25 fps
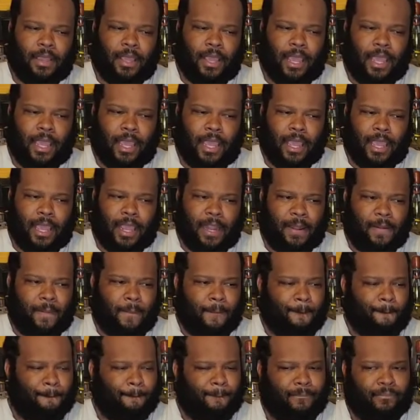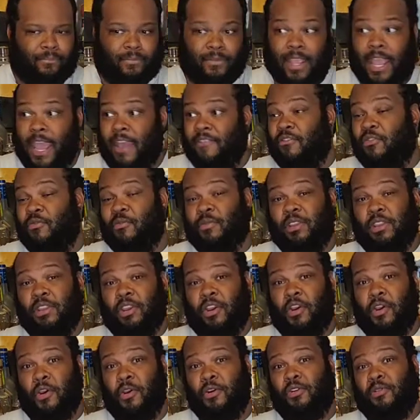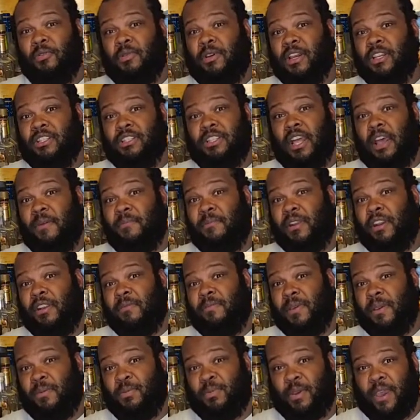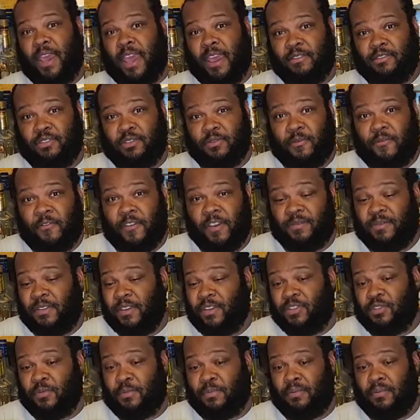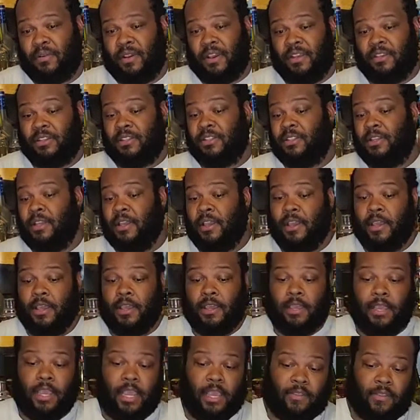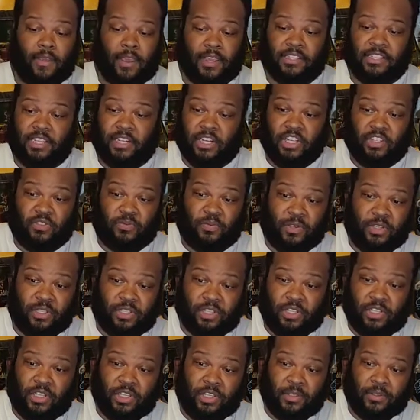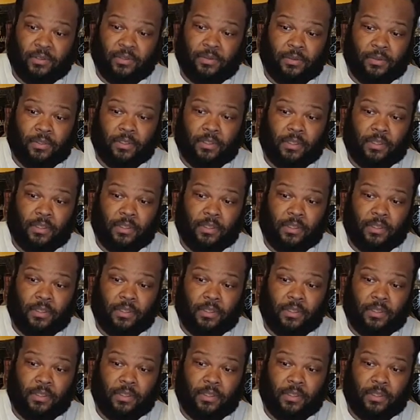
and haven't really heard them because not many people have some 50 suppressed. And like I said, this was the